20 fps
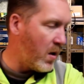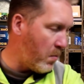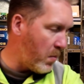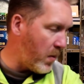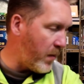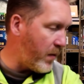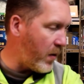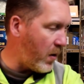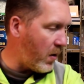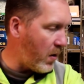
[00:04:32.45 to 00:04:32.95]

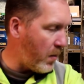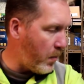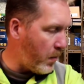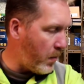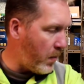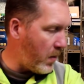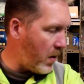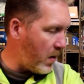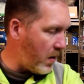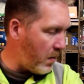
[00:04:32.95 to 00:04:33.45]
before
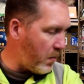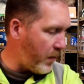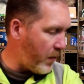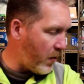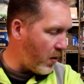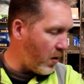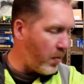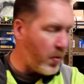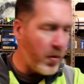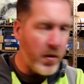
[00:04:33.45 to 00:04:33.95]

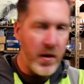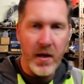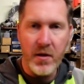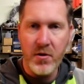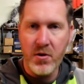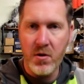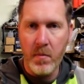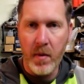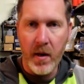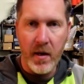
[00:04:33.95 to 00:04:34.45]
I put the
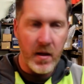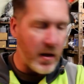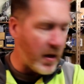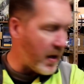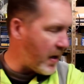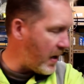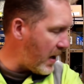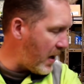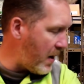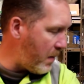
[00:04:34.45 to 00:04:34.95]
engine back in the
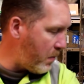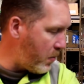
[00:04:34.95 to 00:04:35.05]
car.